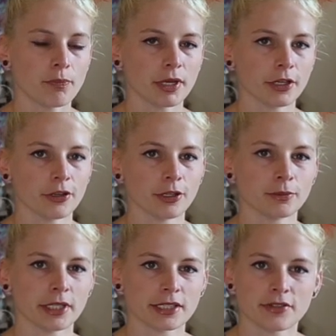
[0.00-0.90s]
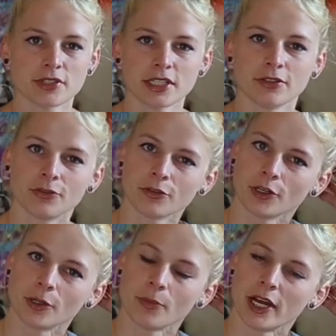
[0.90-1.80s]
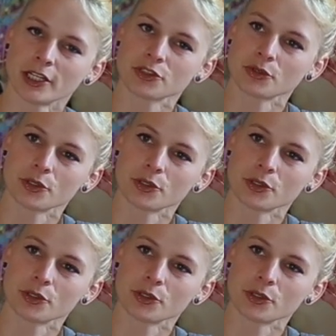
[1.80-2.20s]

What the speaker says: bigger updates I've seen from Astral